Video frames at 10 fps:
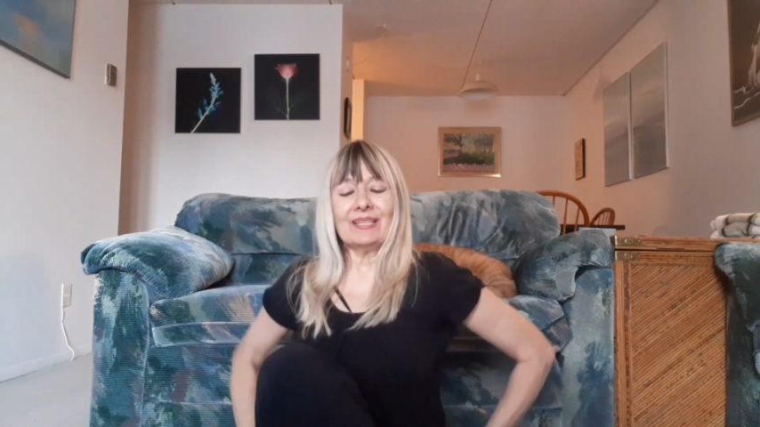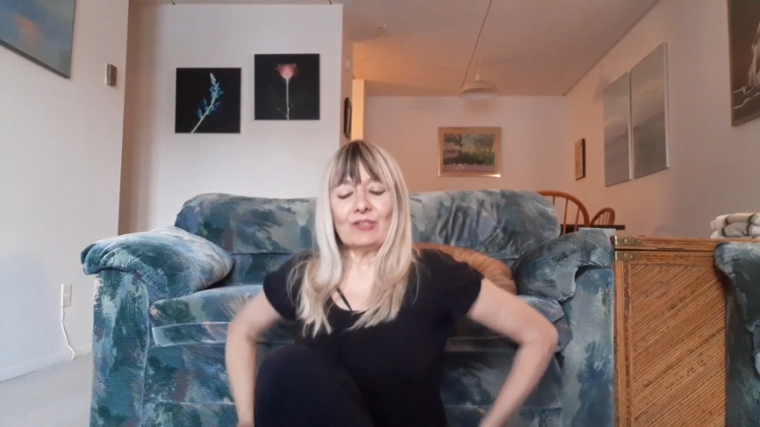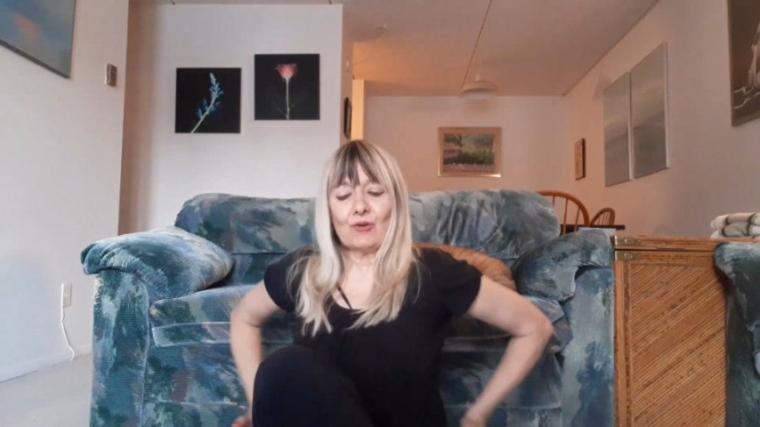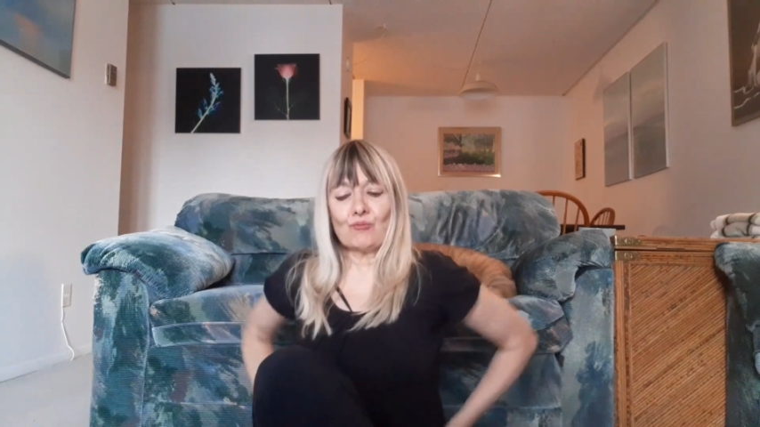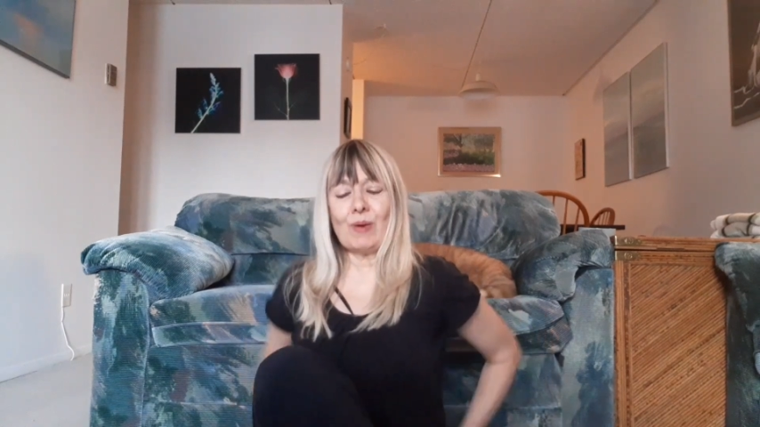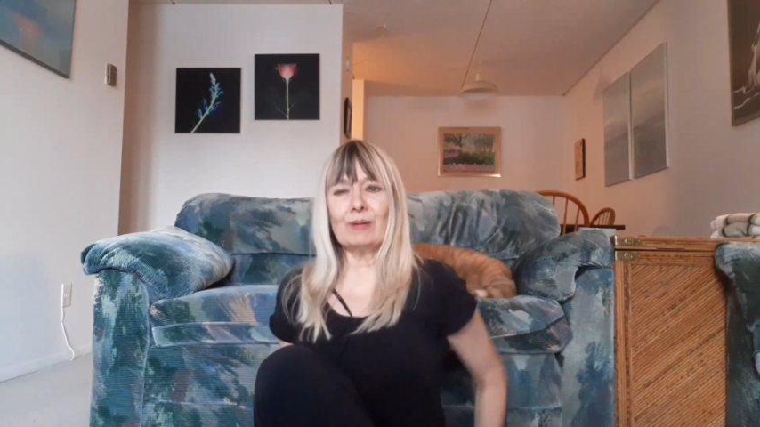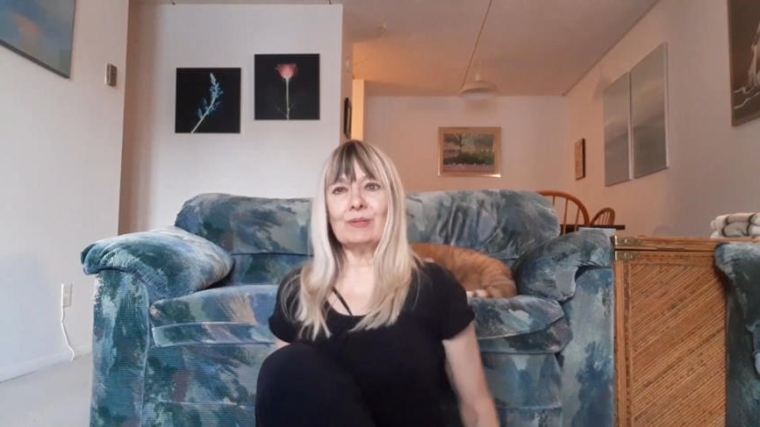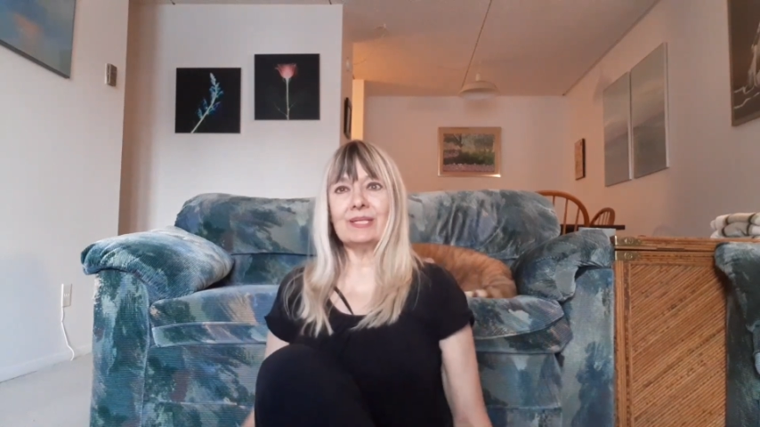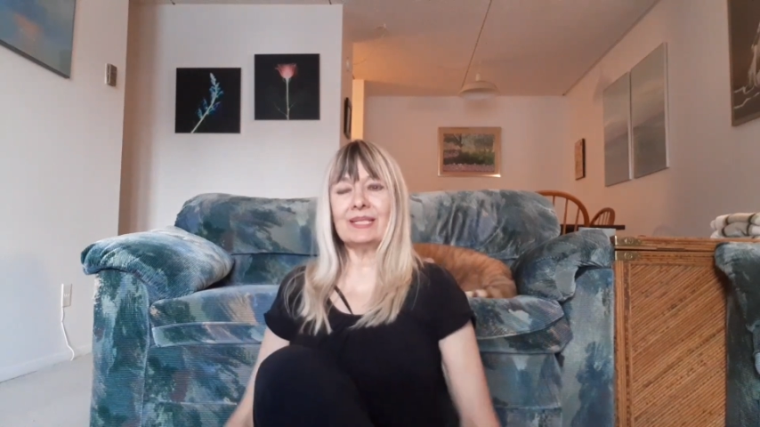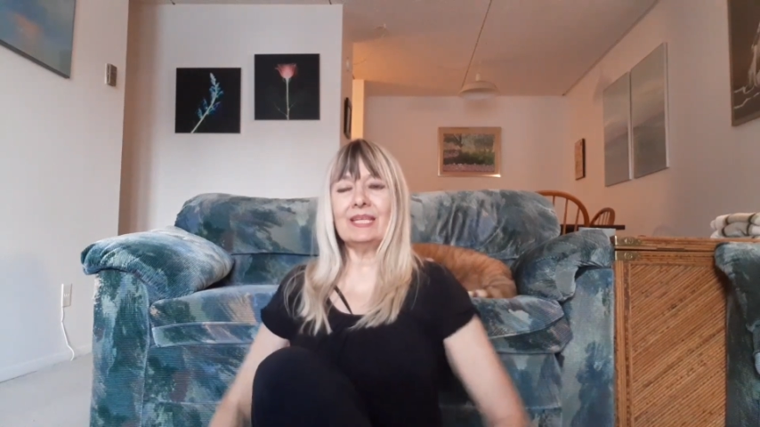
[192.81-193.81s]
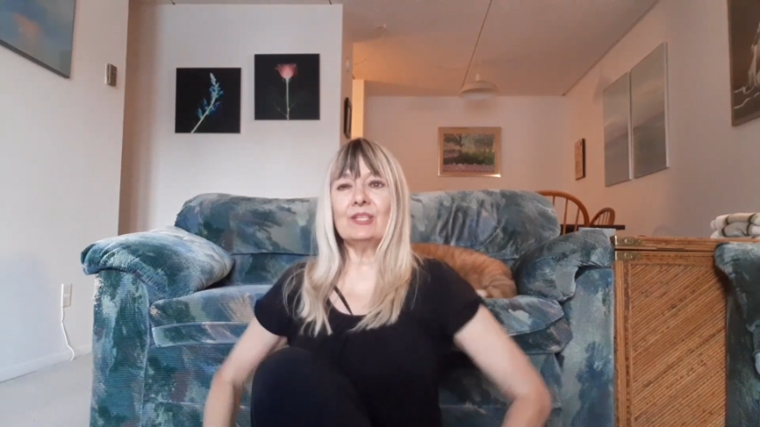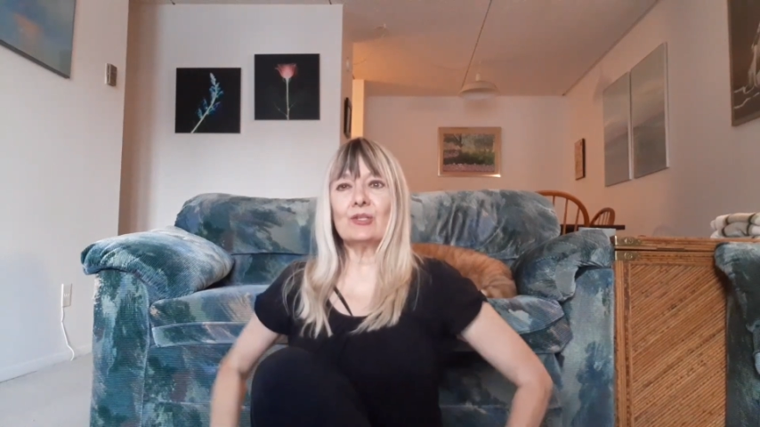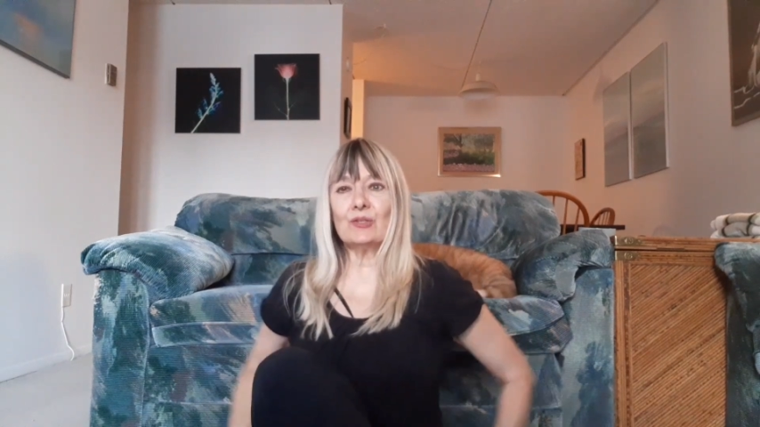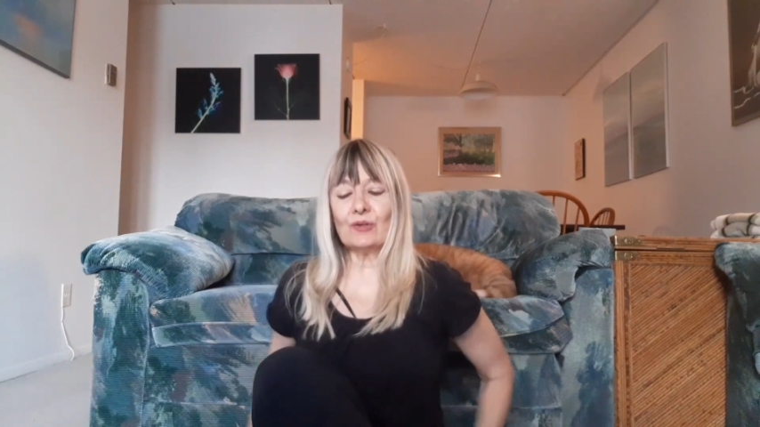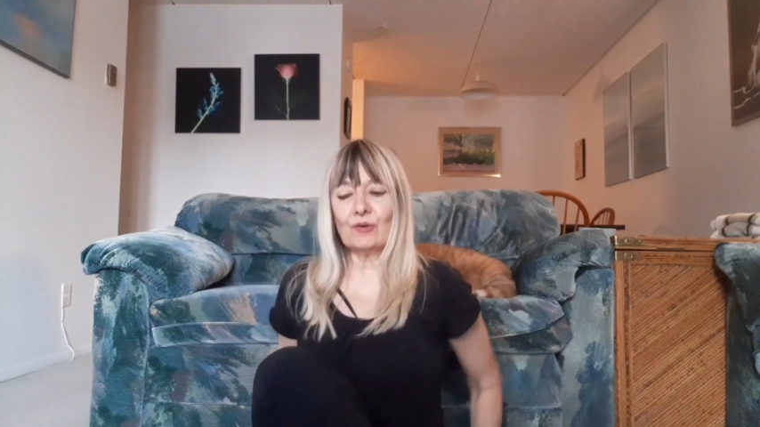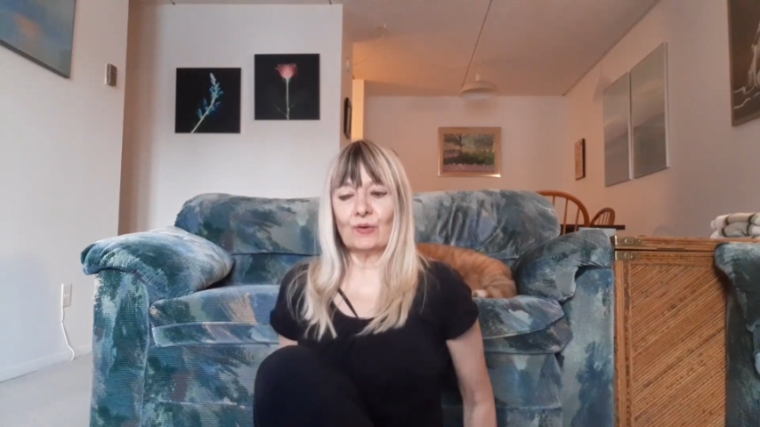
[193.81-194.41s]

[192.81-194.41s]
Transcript: is grounded into the